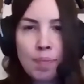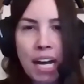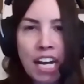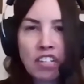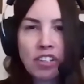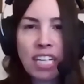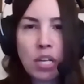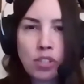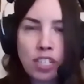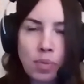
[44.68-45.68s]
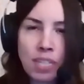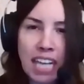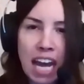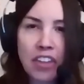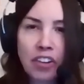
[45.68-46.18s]
monetary ecosystems
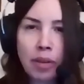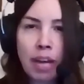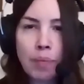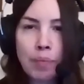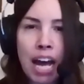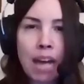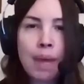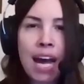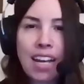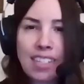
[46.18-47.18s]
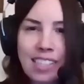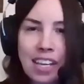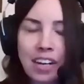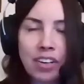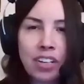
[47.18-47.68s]
together and, and bypass
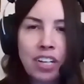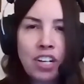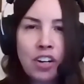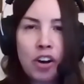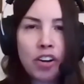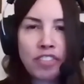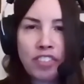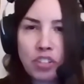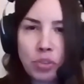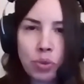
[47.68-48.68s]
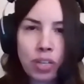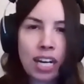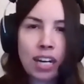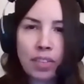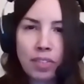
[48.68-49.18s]
their artificial
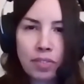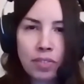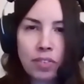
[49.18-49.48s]
kind of